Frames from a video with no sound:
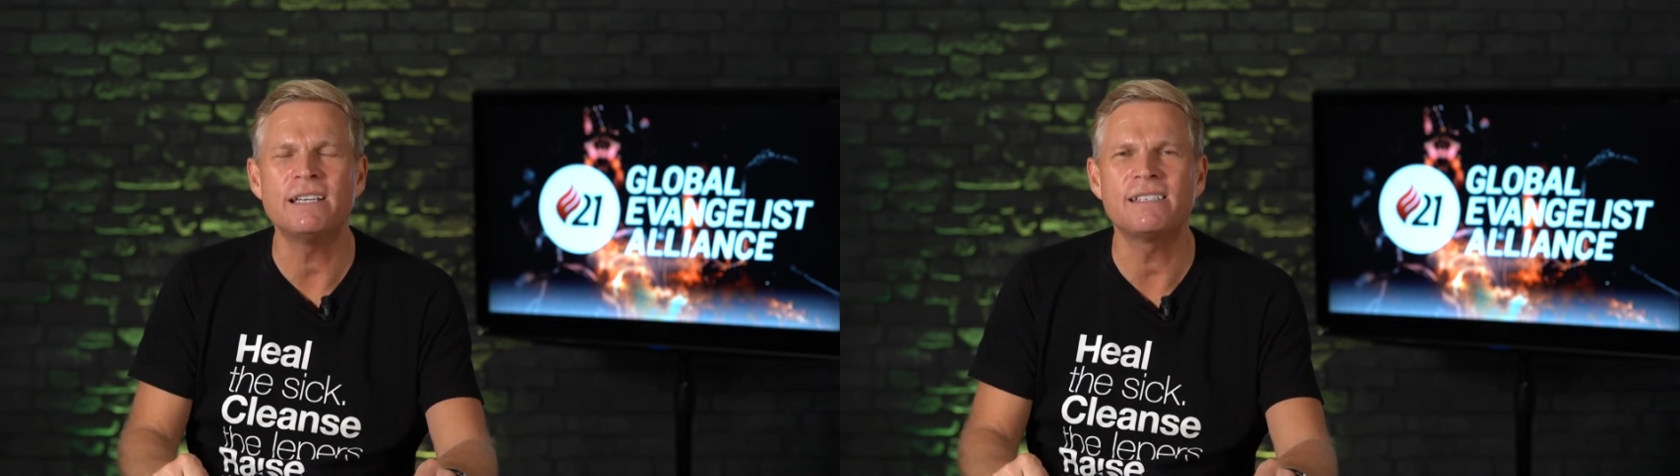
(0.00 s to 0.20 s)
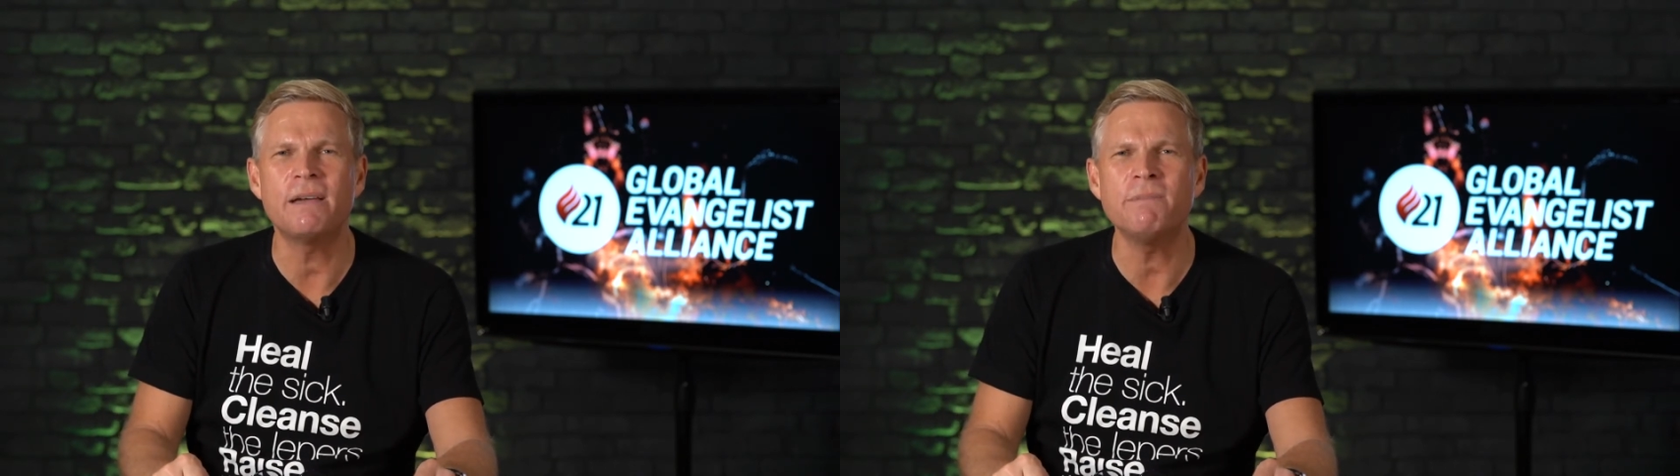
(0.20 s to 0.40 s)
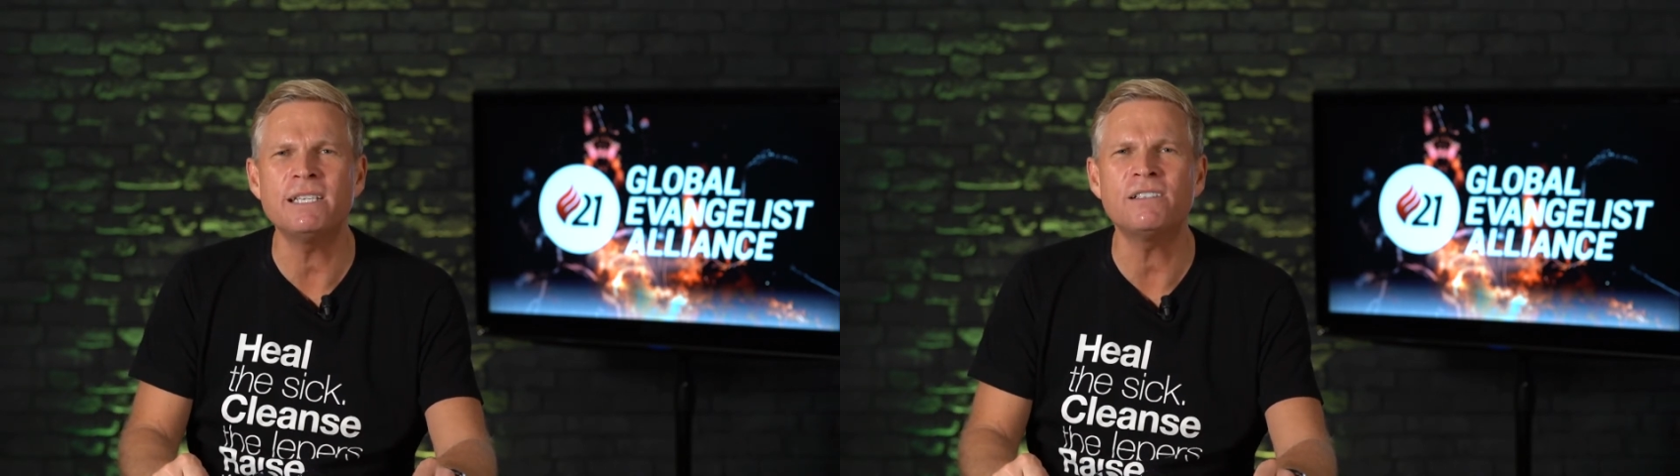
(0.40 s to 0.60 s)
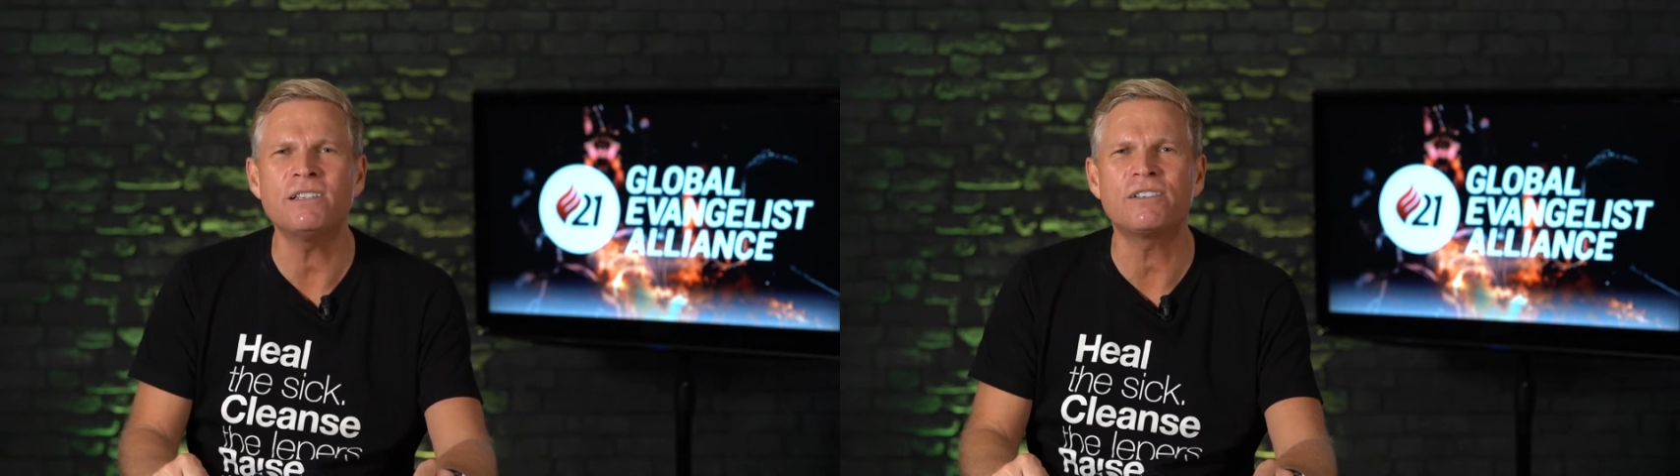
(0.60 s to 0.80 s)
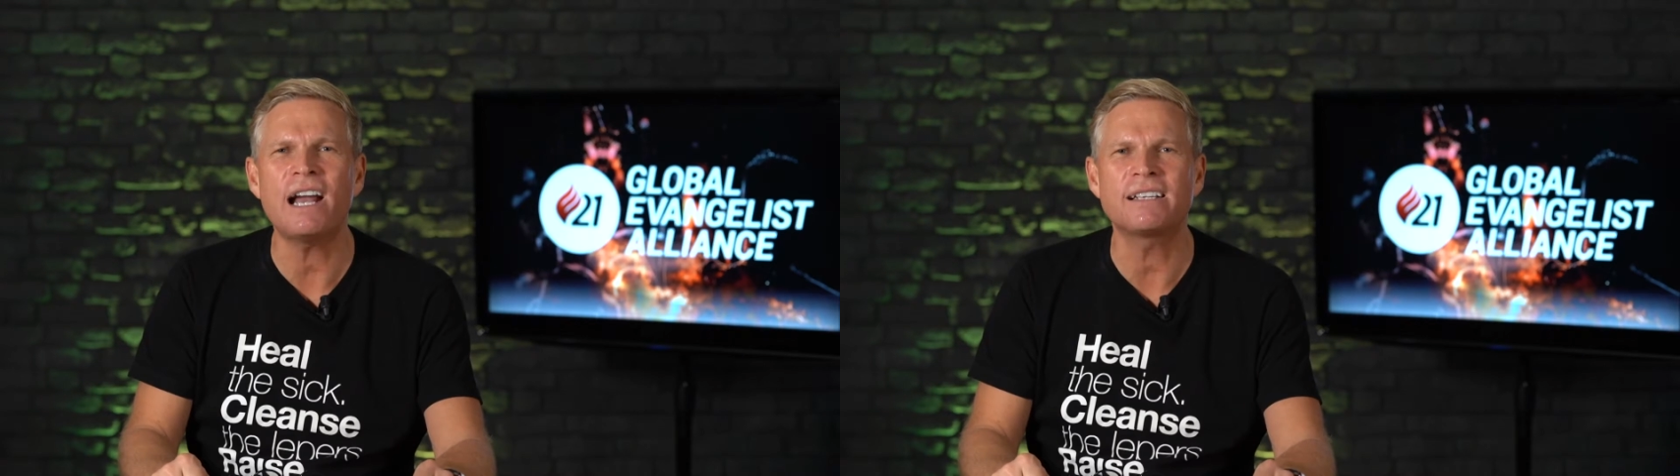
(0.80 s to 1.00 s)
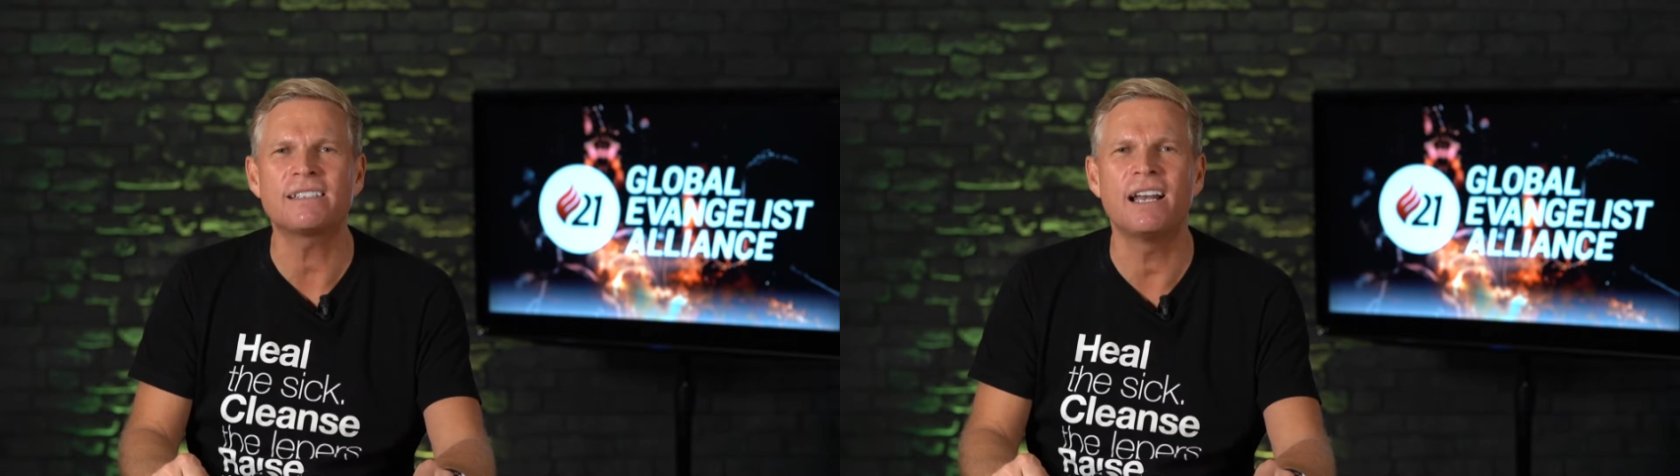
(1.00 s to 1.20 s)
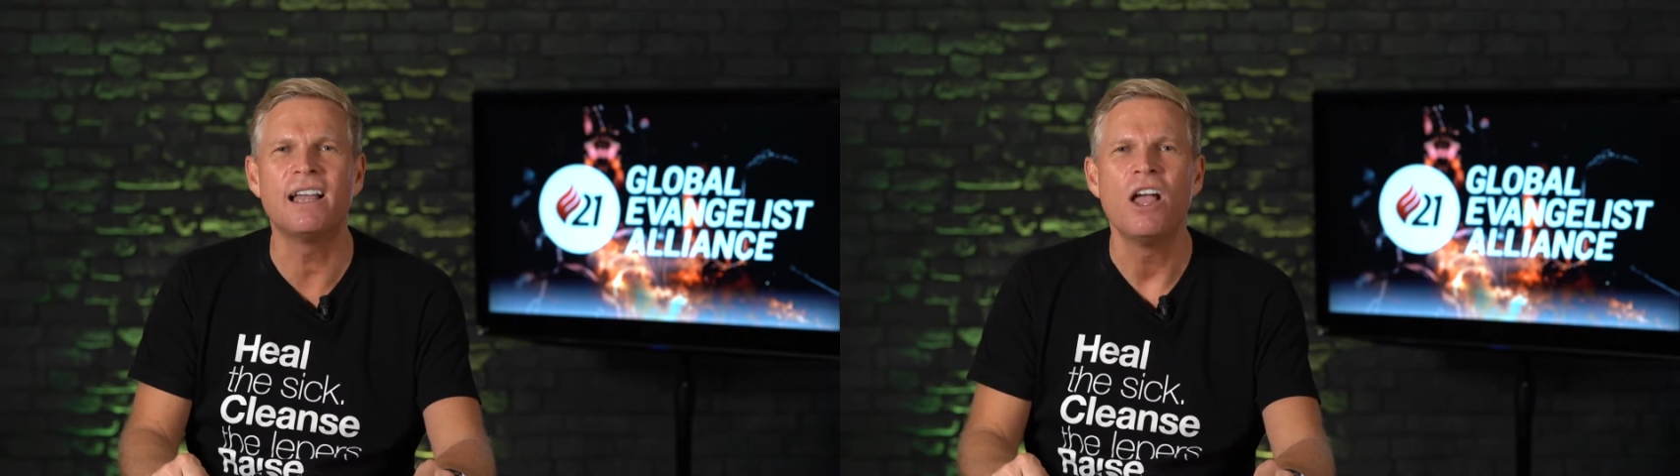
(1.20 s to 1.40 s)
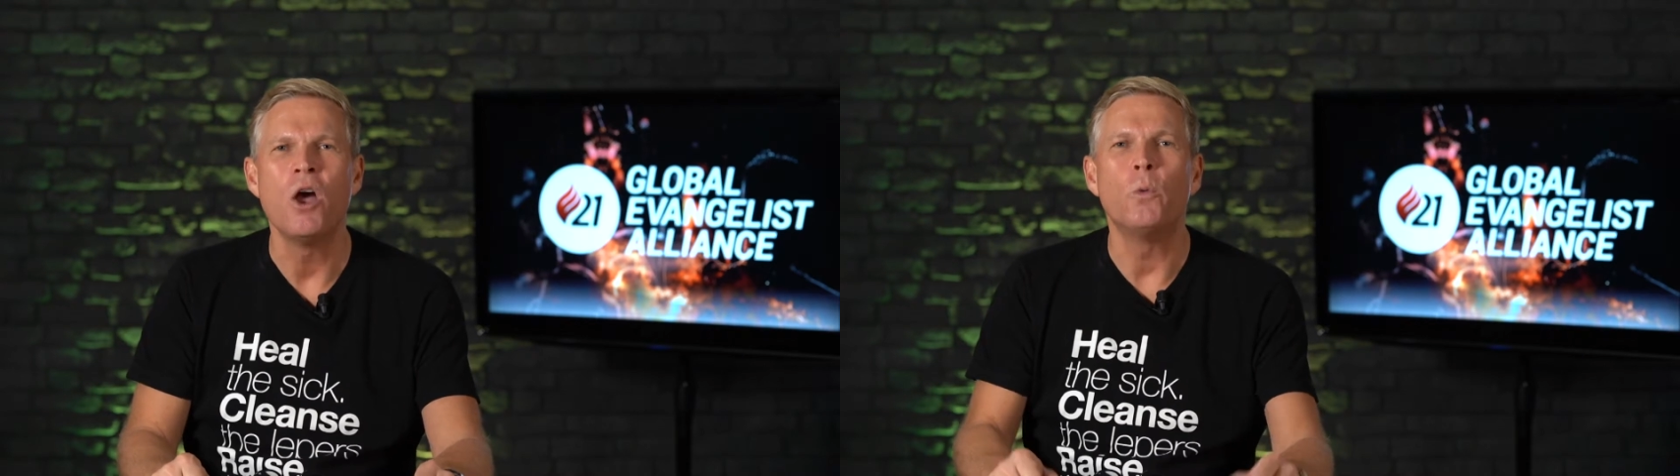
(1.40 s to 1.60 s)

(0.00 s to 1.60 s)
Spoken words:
They said, Mr. Trachsel,